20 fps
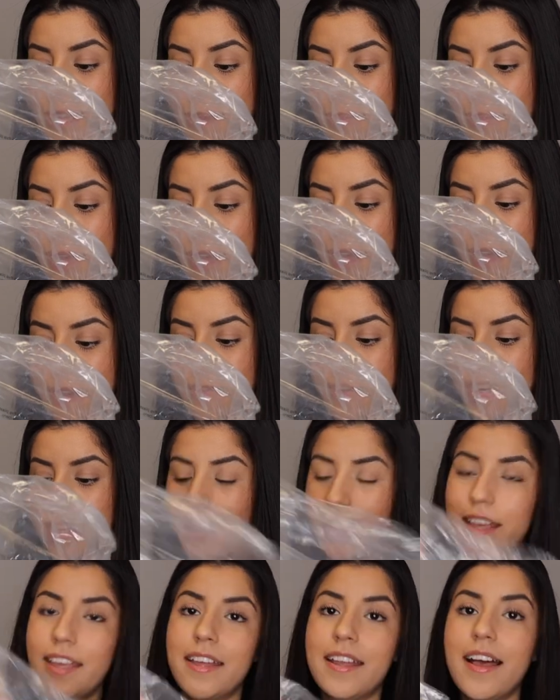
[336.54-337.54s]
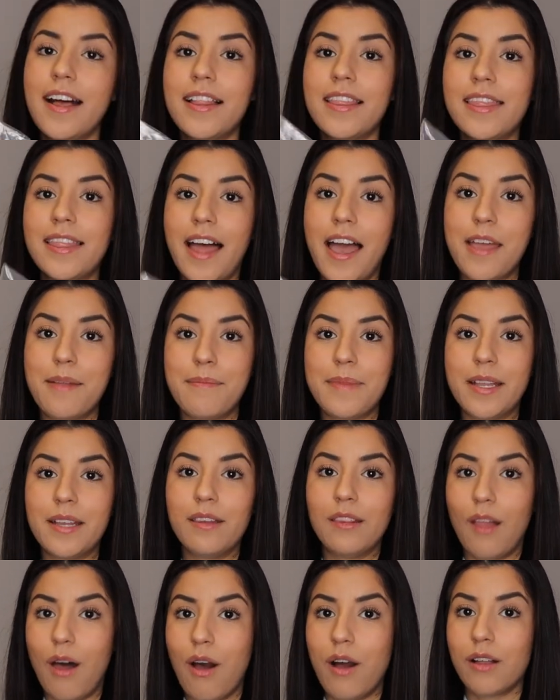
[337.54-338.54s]
up, we have an in
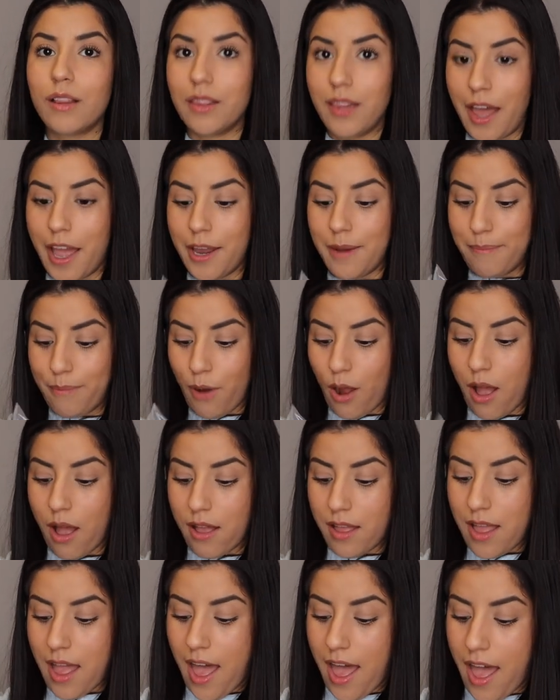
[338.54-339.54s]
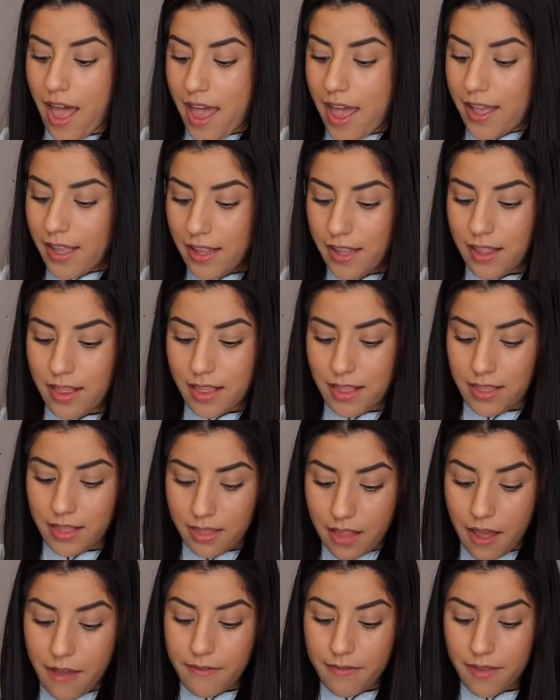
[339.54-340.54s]
alignment long line bra. I
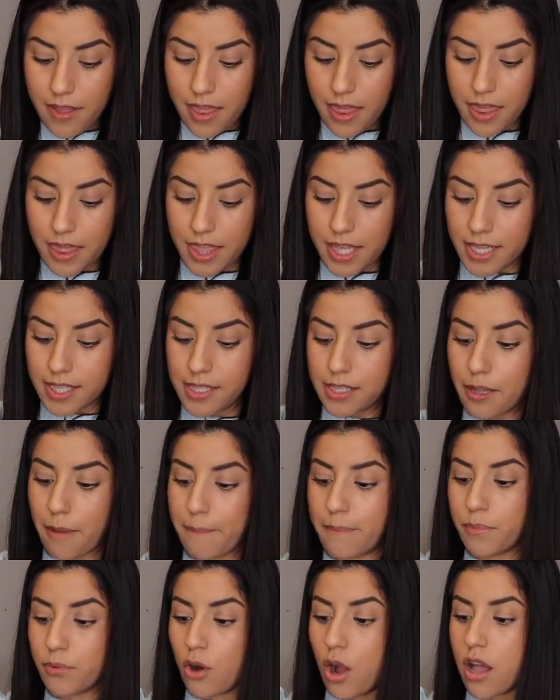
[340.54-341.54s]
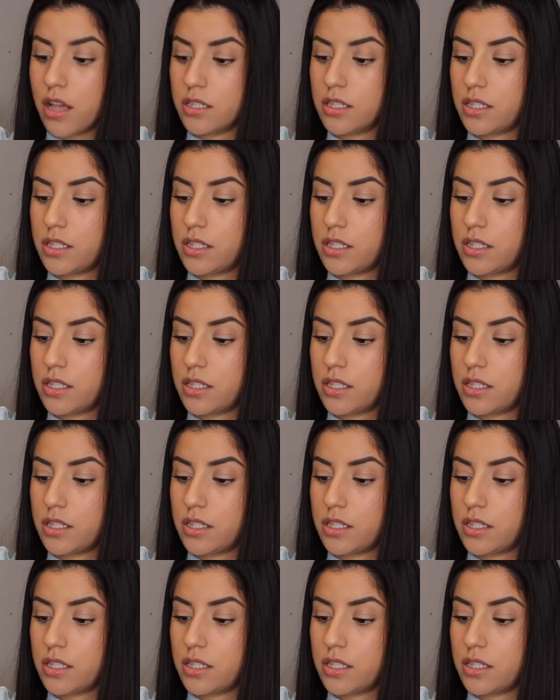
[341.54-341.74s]
love these bras,